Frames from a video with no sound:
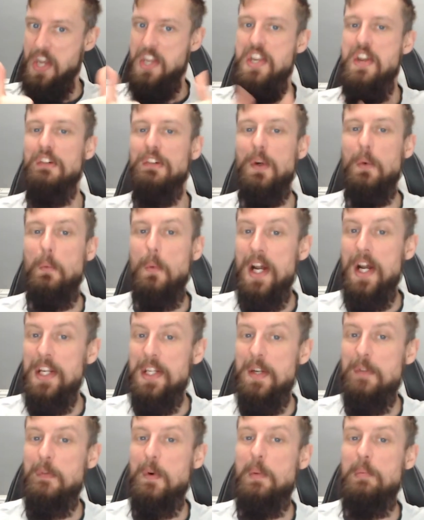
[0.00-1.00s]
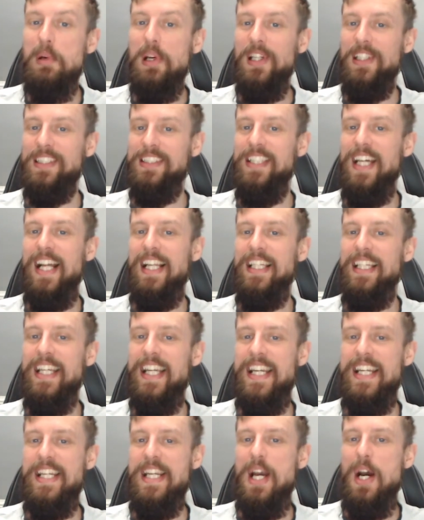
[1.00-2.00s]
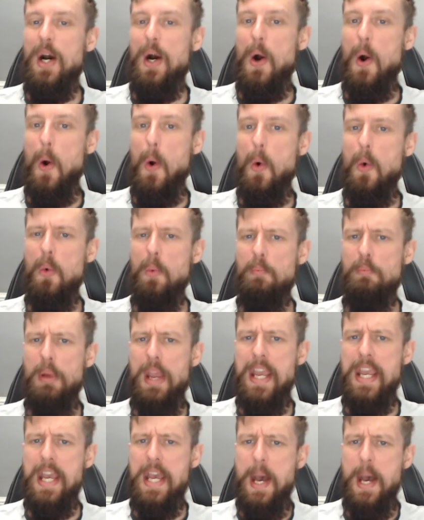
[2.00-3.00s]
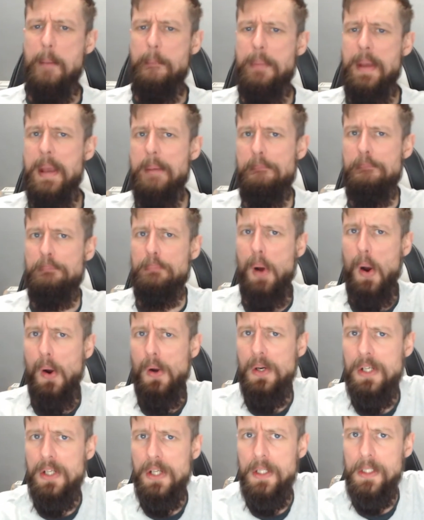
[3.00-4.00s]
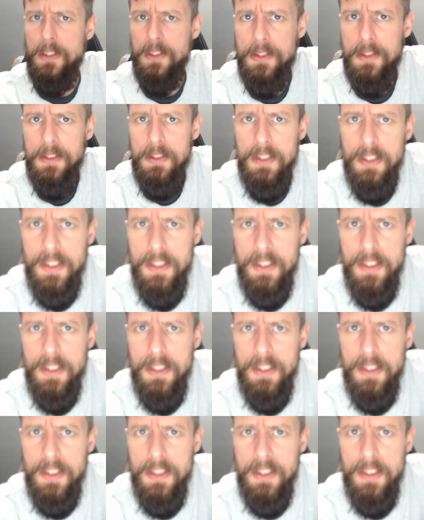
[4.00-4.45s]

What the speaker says: You're a wonderful personality, albeit a bit bonkers."